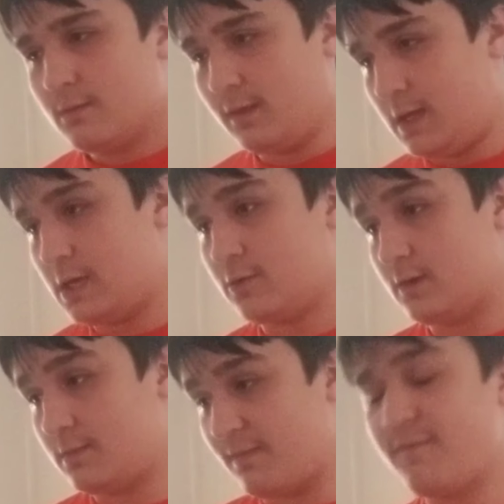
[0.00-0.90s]
the
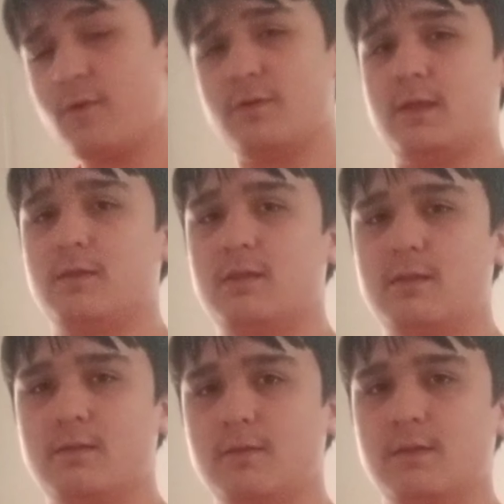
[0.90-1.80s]
characters before
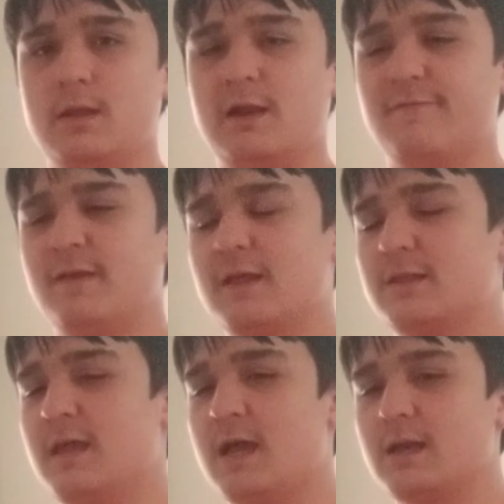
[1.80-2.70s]
this. And I feel
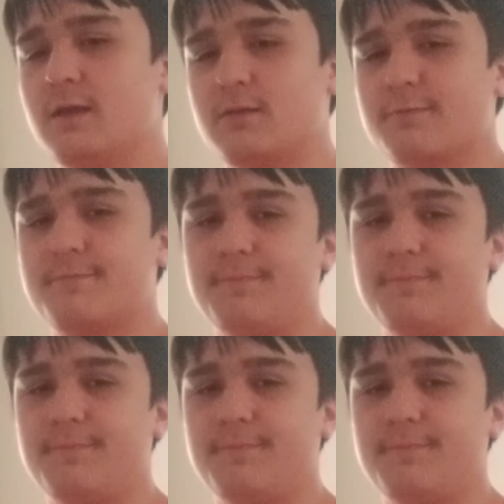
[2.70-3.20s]
like that is